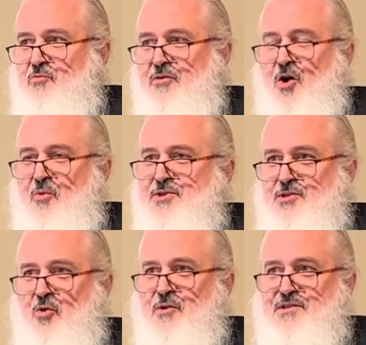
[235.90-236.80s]
with almost
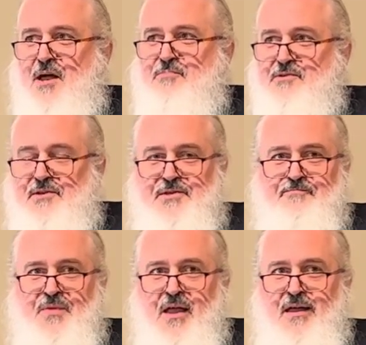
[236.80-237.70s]
no exceptions.
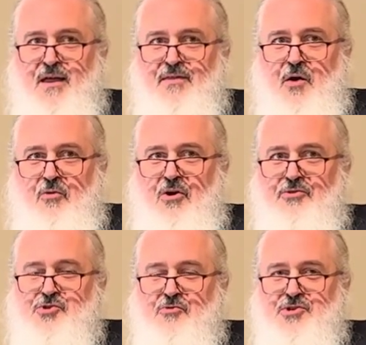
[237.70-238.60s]
They were
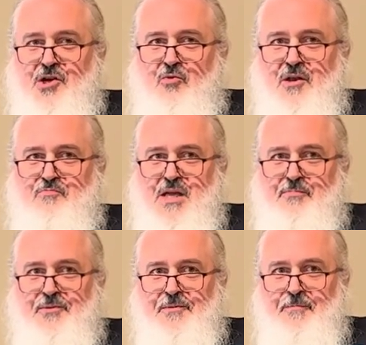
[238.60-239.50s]
all church going
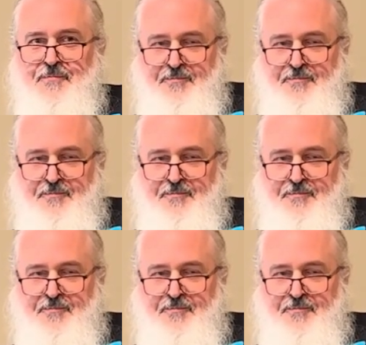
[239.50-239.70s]
people.